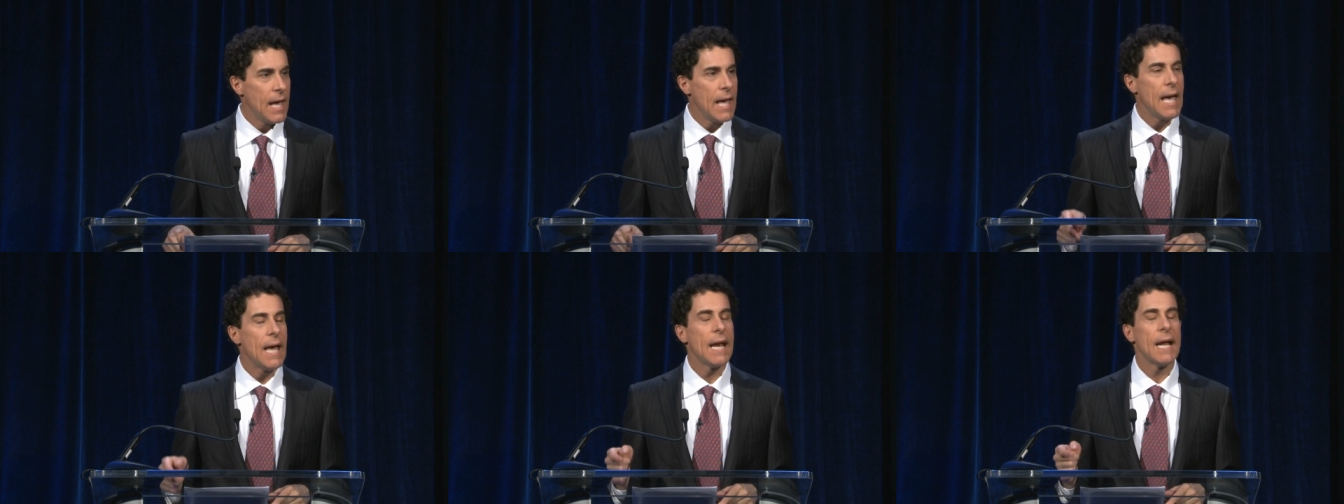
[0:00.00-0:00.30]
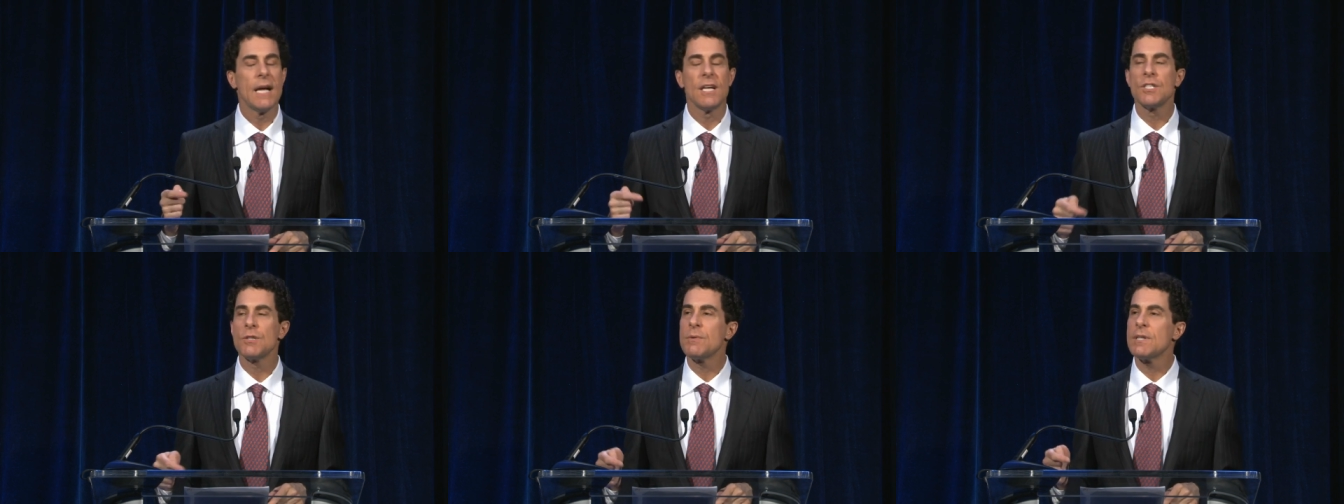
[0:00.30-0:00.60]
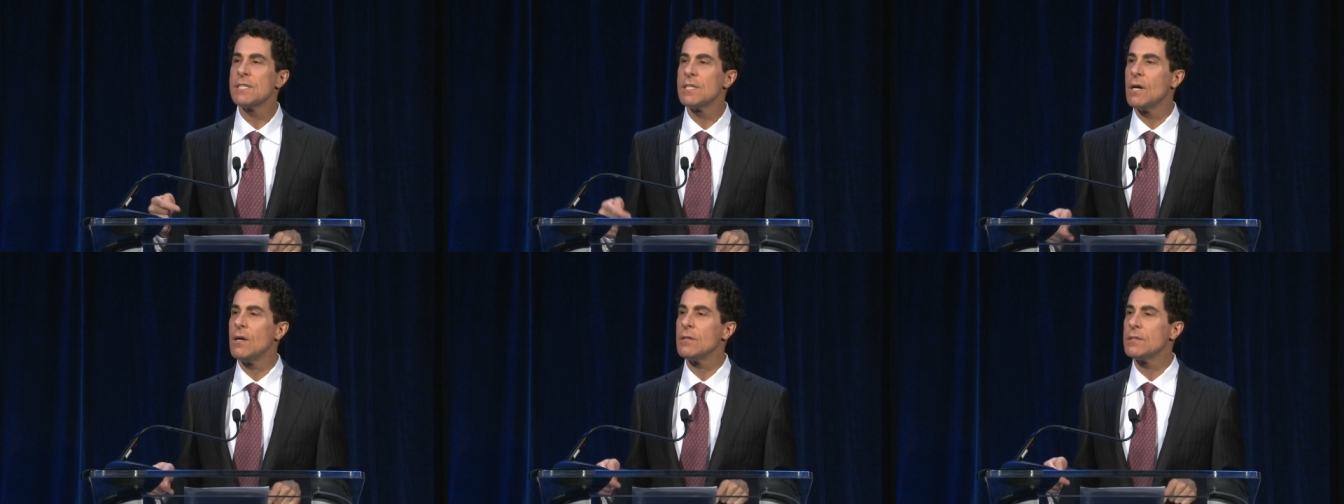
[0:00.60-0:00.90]
And as a
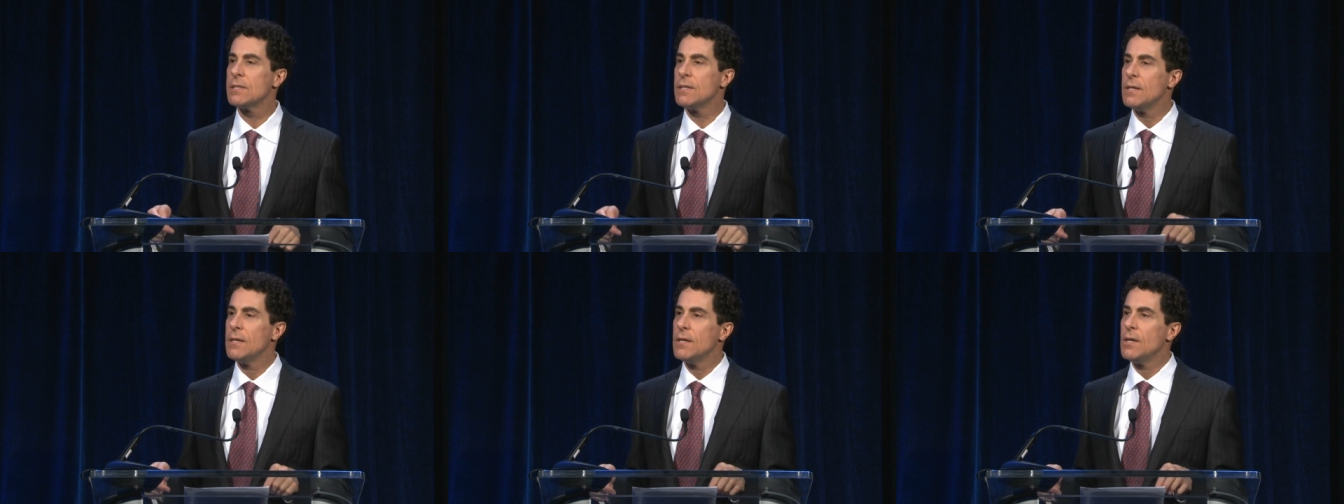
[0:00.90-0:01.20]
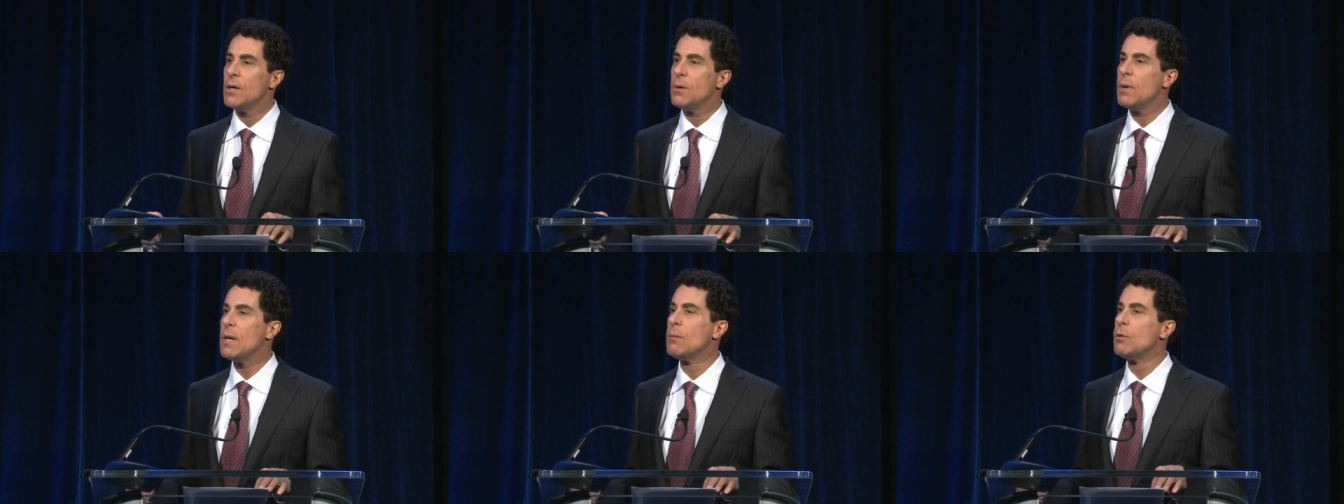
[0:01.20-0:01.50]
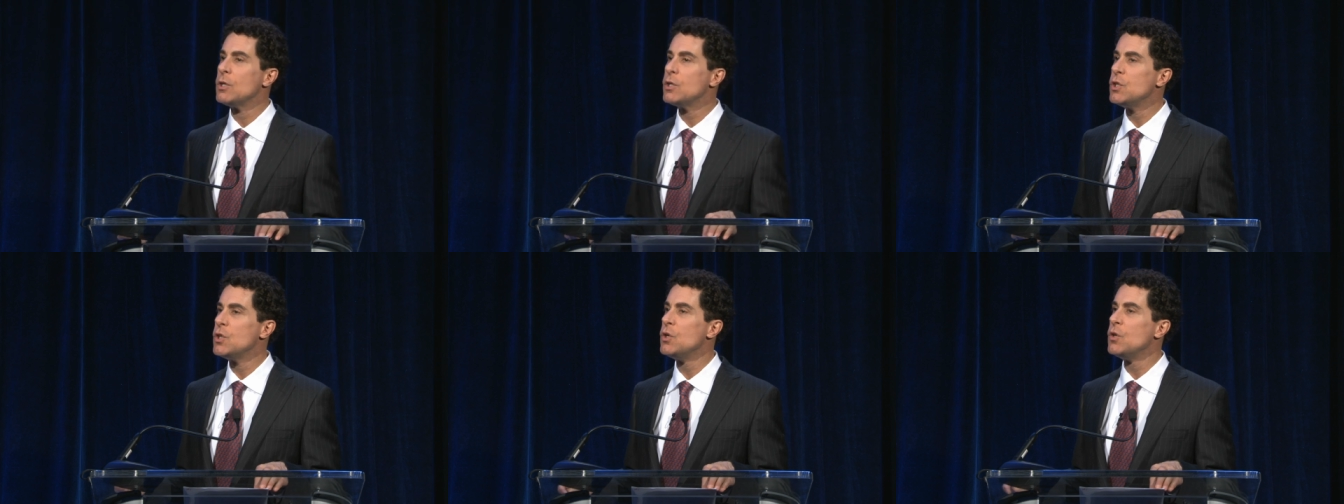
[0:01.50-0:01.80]
result, we
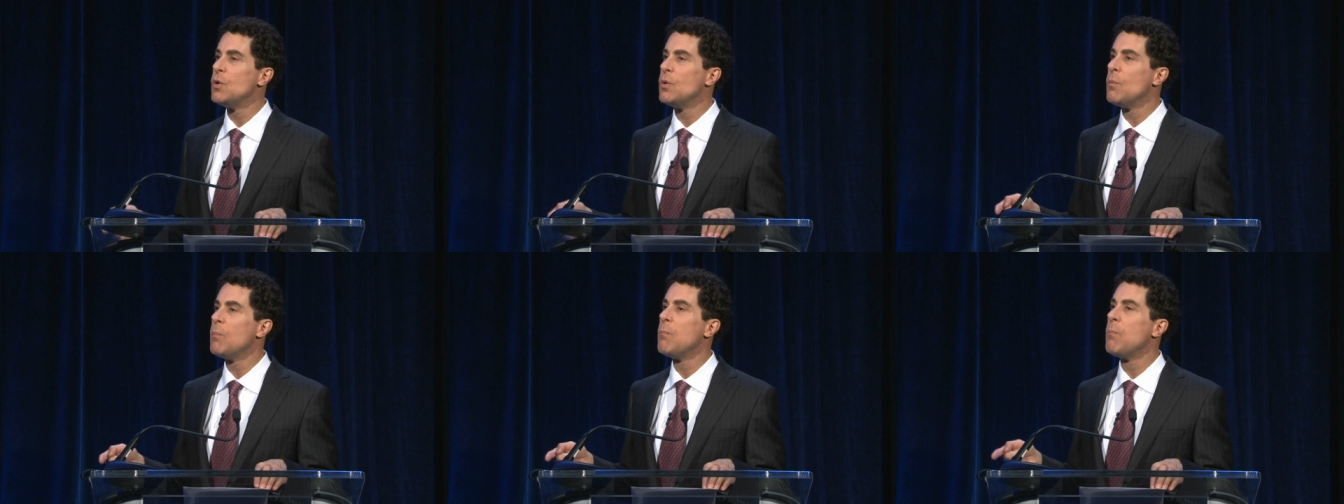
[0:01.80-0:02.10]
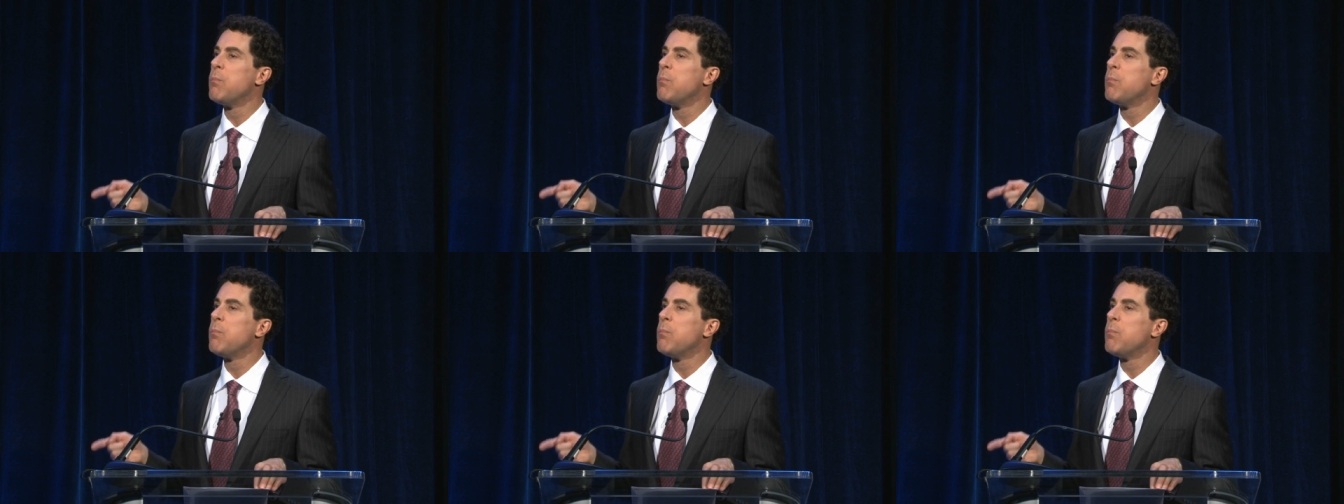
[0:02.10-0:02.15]
will do